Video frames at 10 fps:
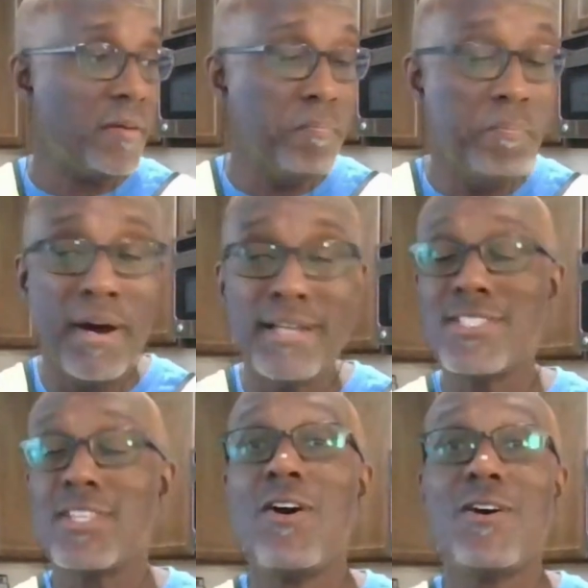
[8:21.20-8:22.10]

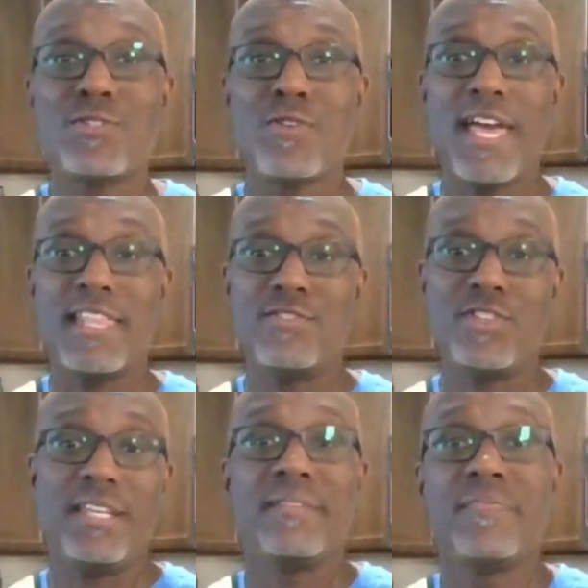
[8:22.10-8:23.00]
months-long
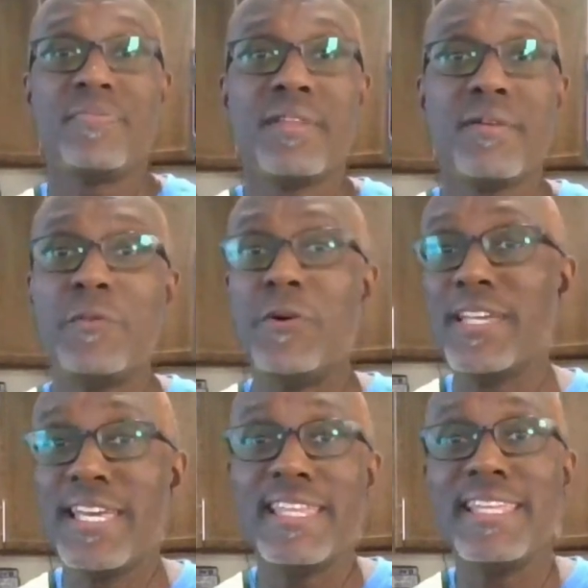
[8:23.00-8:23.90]
strategy, we're
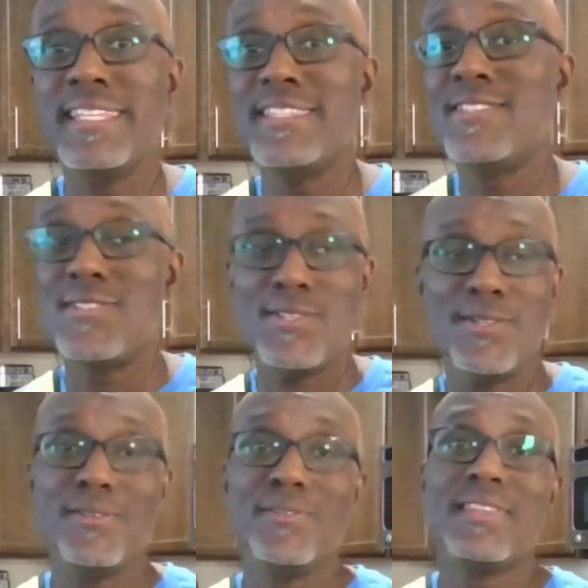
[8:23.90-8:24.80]
getting
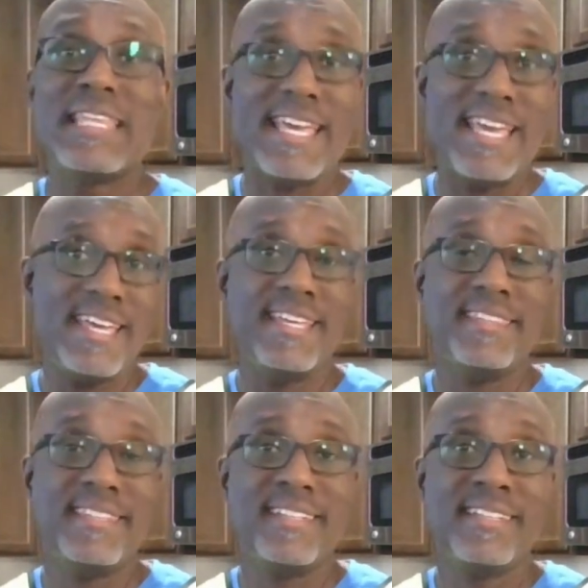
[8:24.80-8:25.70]
to the end.